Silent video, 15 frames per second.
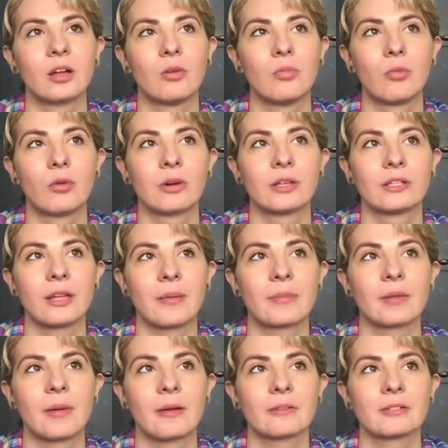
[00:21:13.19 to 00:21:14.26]
go more into
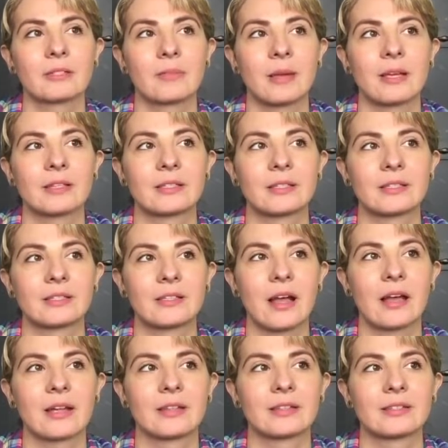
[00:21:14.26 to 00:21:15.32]
depth about space and
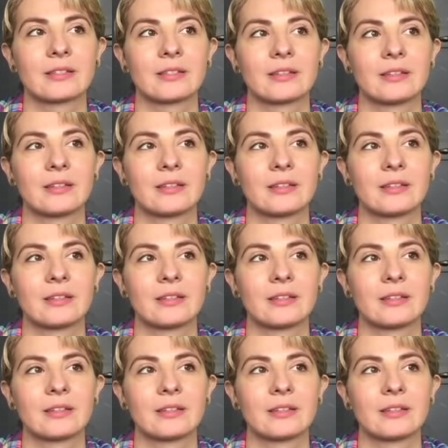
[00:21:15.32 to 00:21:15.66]
science.